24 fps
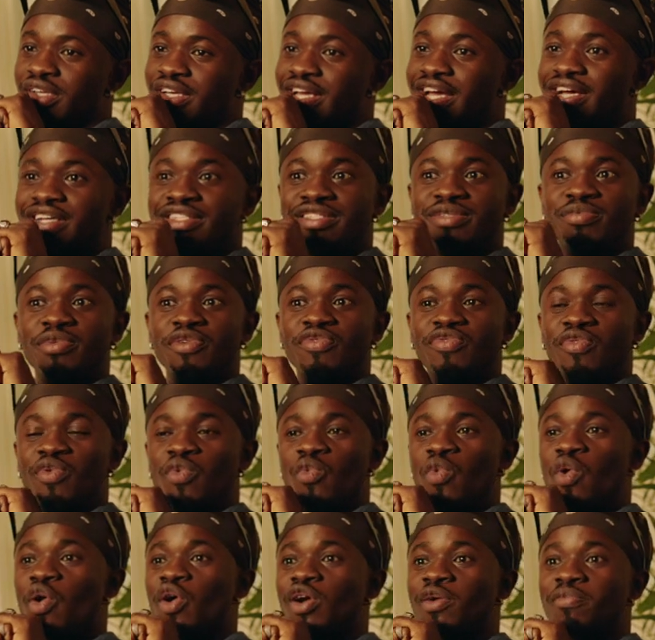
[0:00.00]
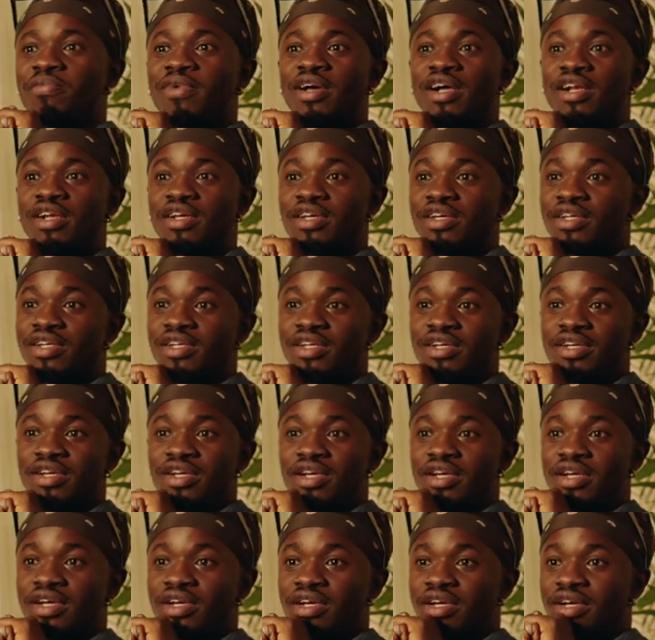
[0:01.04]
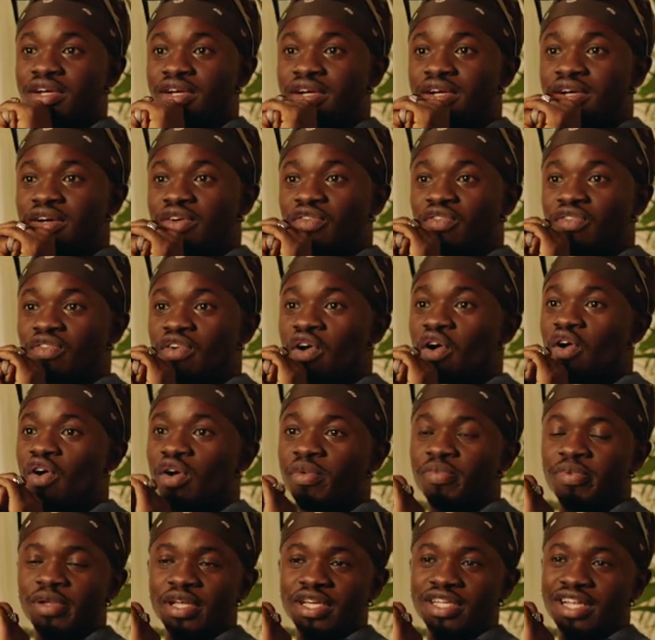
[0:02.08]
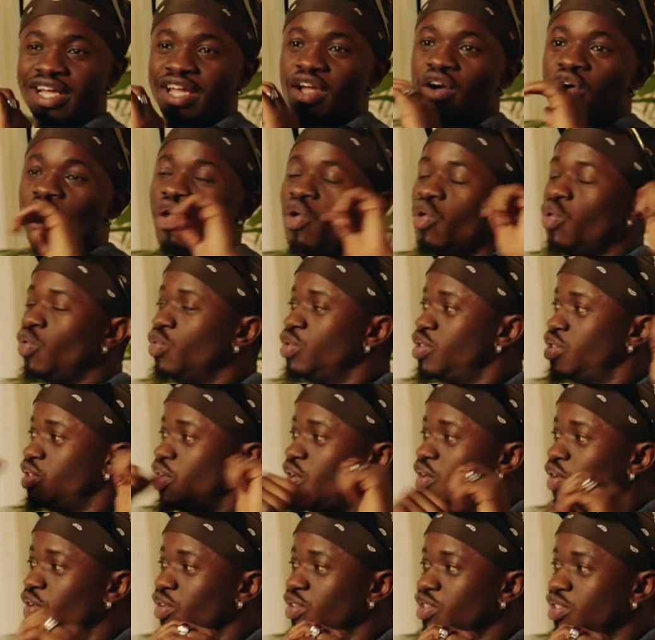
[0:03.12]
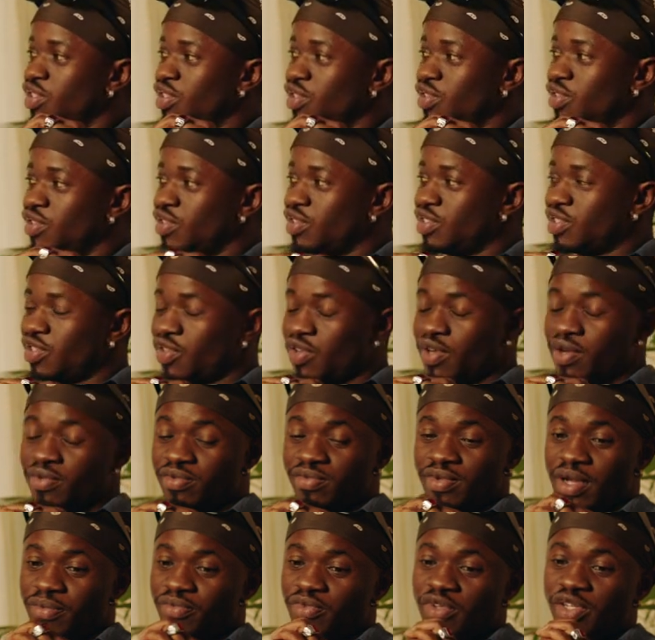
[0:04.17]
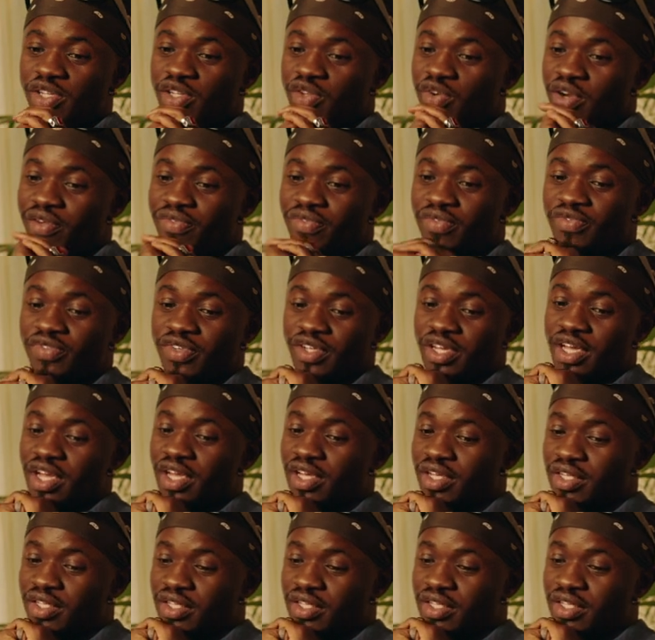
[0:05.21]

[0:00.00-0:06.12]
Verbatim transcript: They asked me for Watermelon, Wrong Place, like old songs, you know? So I'm really grateful for that.